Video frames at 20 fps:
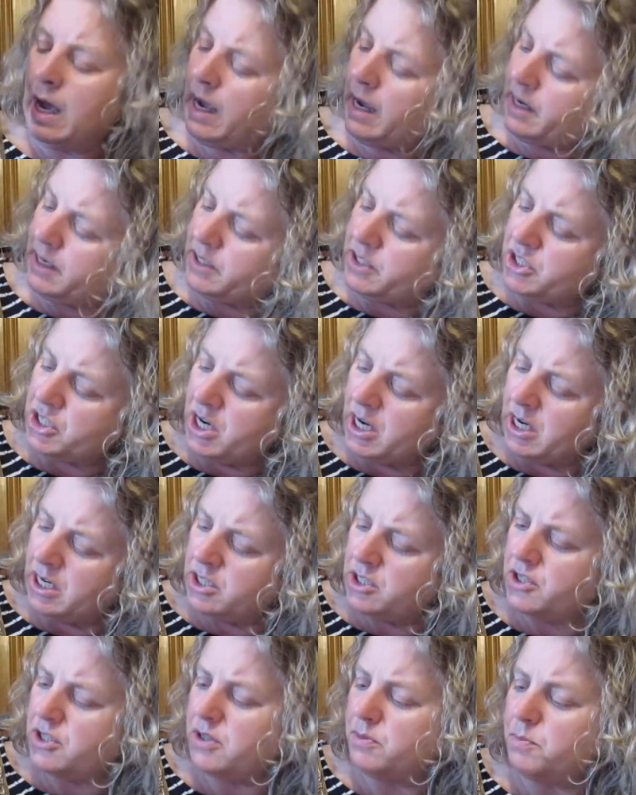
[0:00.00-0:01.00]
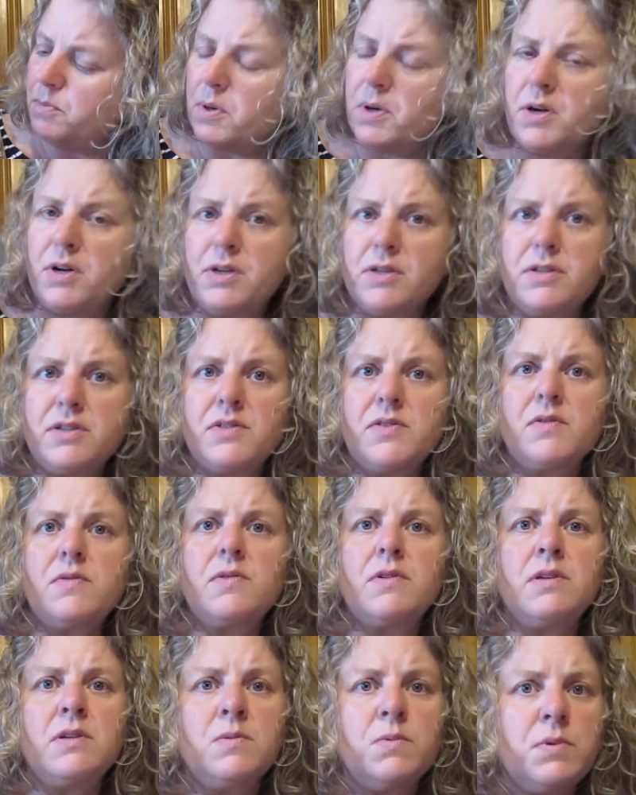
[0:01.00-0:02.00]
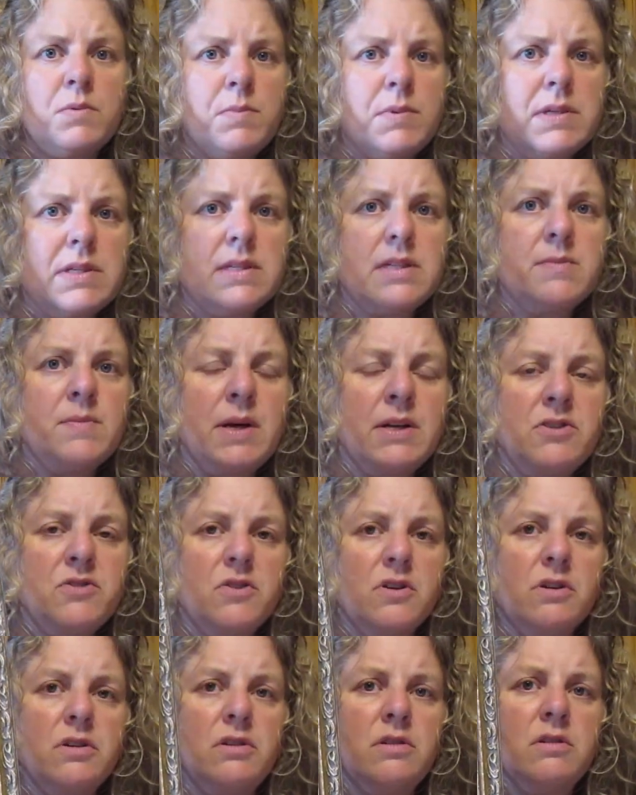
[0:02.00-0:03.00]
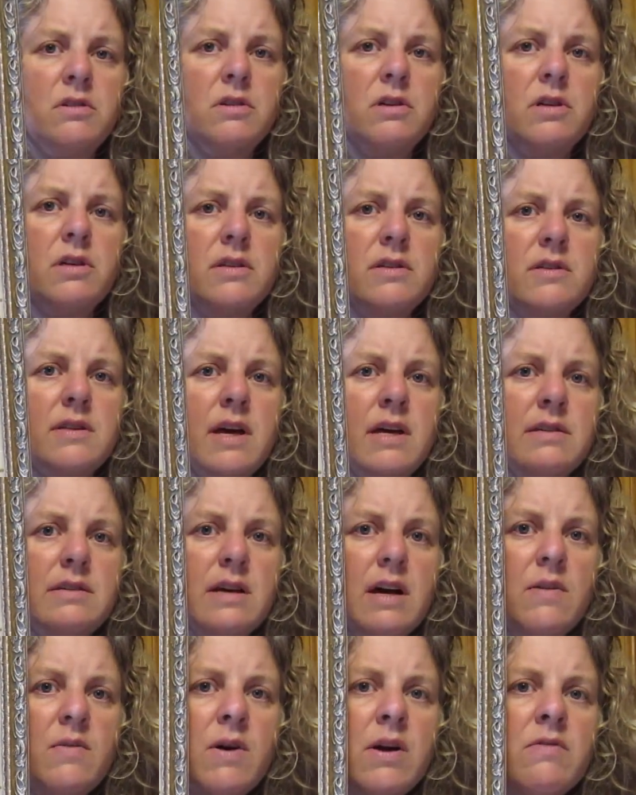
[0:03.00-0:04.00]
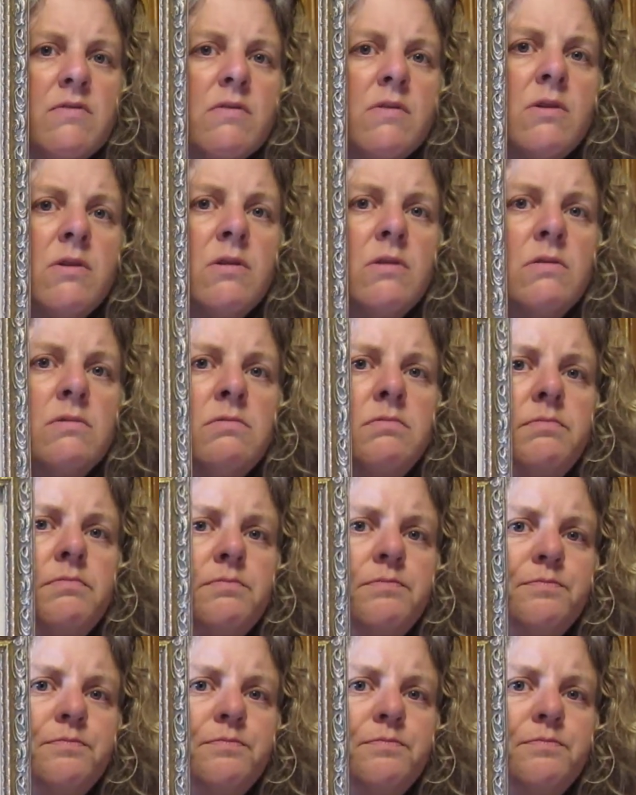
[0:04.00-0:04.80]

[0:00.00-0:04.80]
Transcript: I changed the bird so that it would be symmetrical, because that's how I roll.